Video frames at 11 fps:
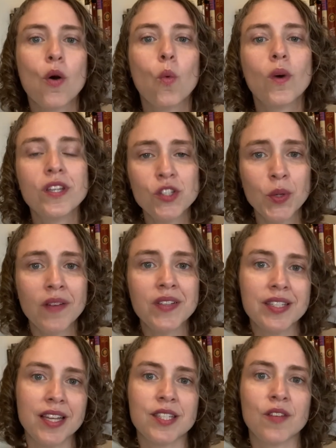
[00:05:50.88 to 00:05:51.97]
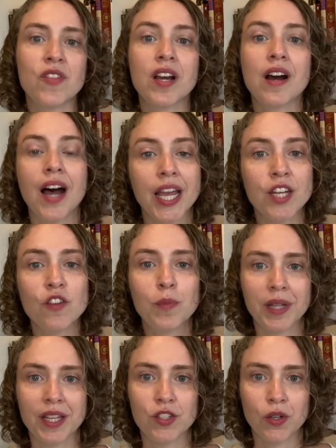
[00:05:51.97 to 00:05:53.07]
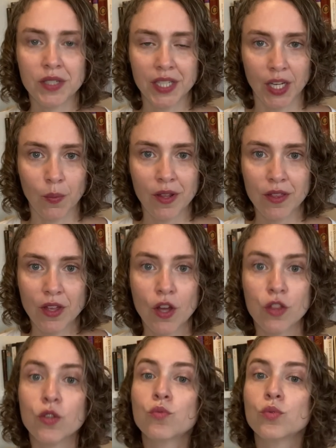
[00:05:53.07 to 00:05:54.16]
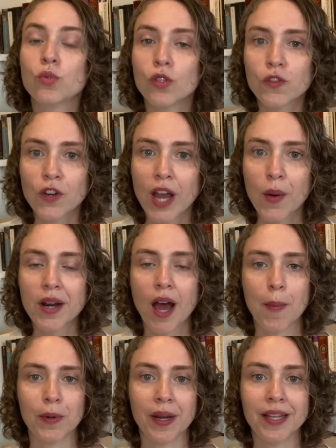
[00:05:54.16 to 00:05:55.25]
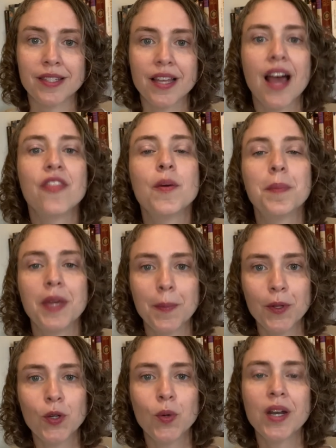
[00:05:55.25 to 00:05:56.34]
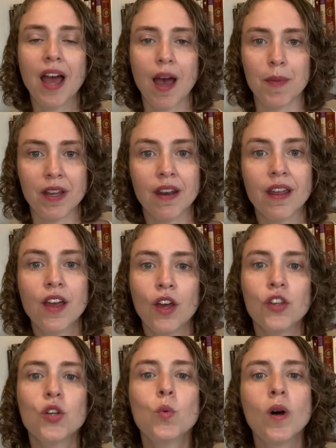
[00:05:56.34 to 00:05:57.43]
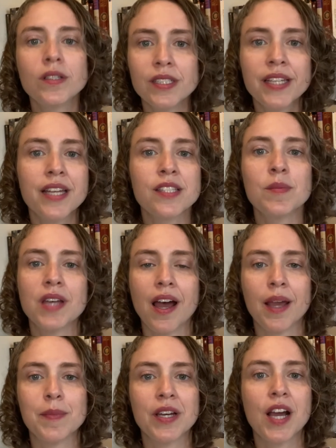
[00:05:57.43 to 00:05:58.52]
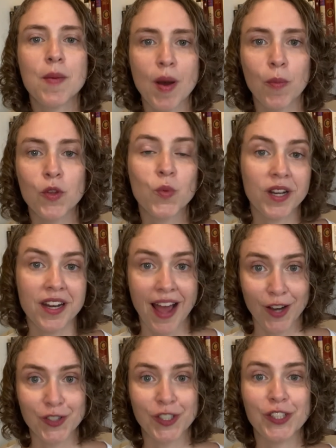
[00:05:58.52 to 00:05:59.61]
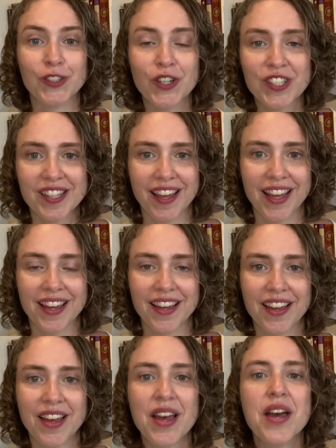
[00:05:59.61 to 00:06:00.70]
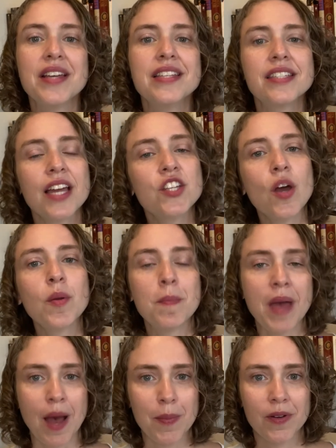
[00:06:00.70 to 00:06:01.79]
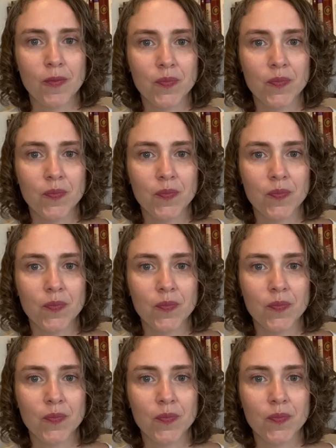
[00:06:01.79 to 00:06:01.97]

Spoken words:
Once you have a sense of the kind of place you're dealing with, the rules for how it operates, and the people who inhabit it, you'll want to take some time to come up with what it actually looks like. Sketch out a map.